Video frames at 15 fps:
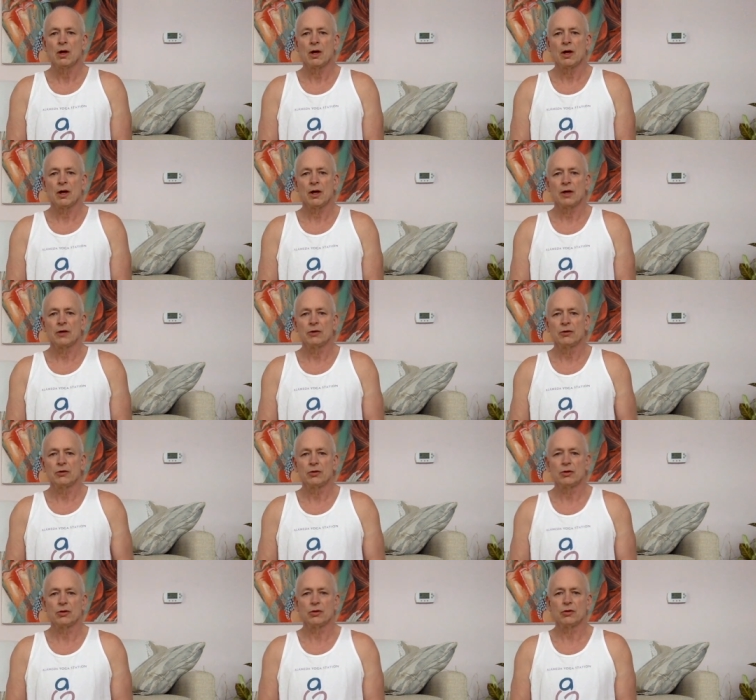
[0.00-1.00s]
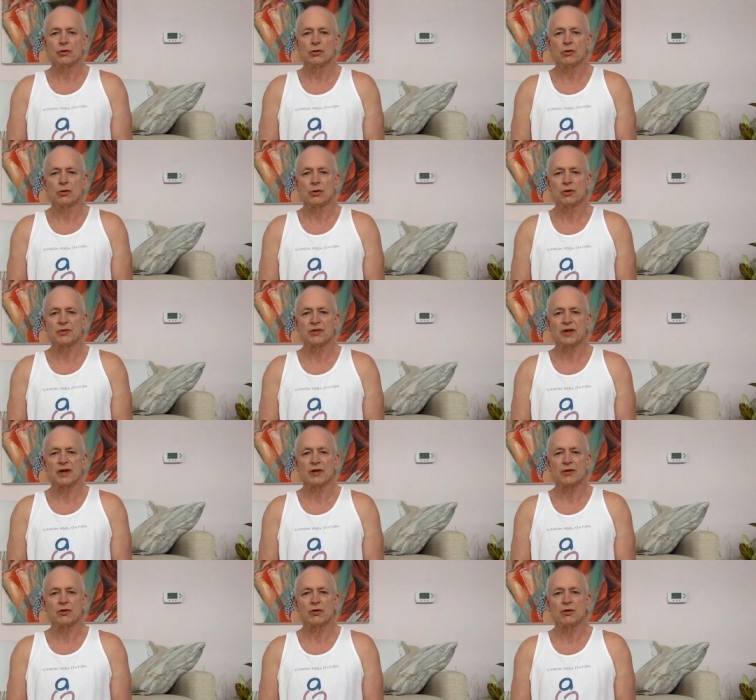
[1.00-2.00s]
and do a
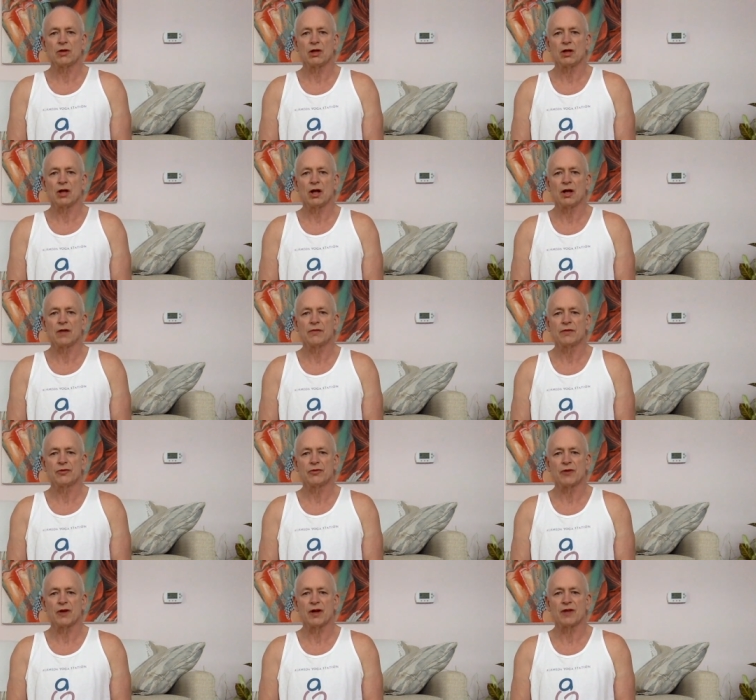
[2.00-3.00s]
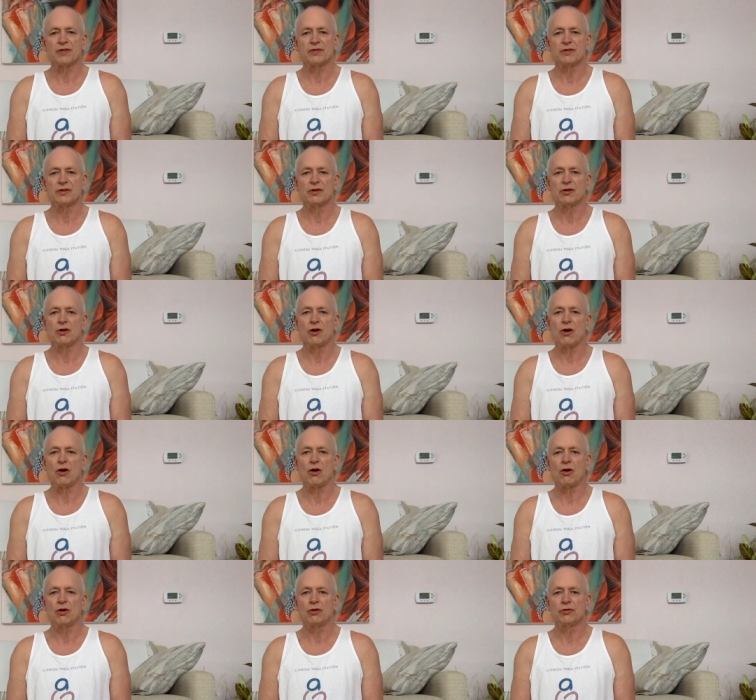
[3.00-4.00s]
cycle on Vajrasana.
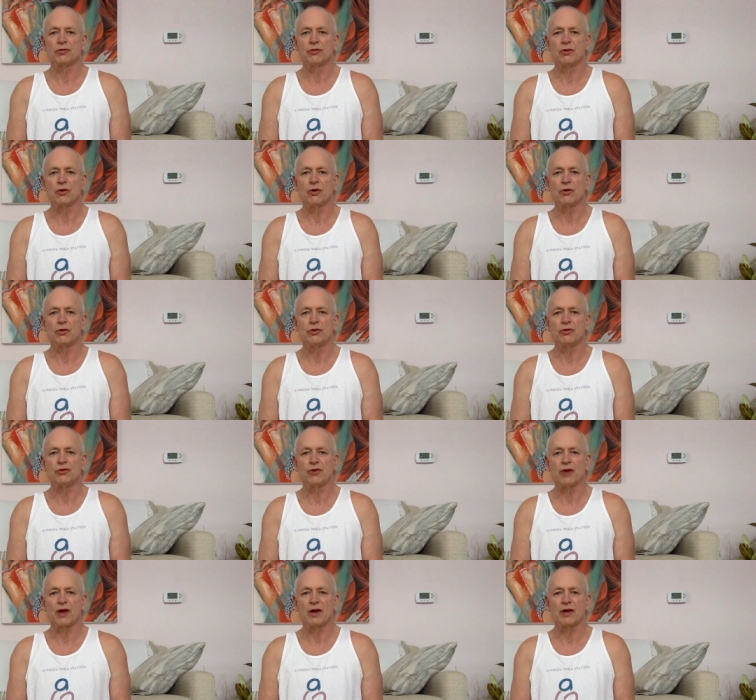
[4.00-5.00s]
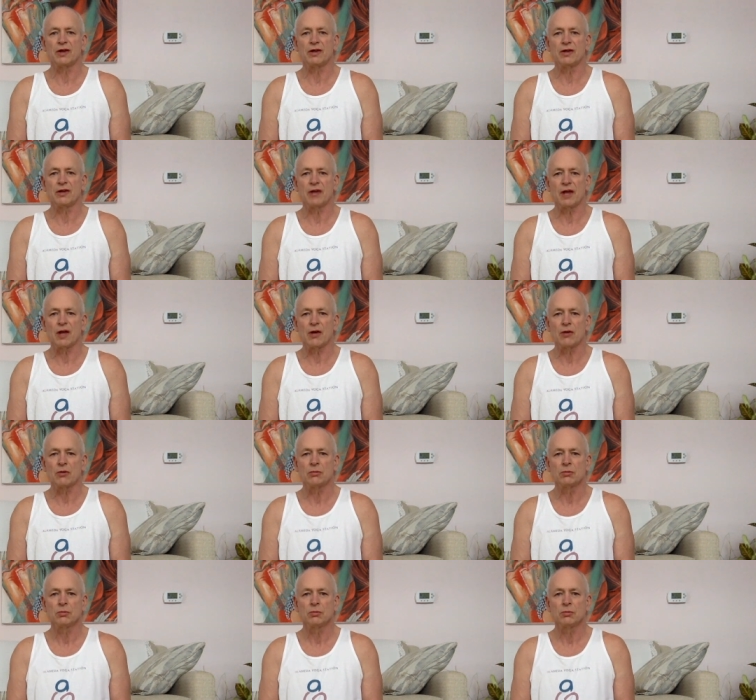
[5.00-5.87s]
Long, slow ujjayi inhale.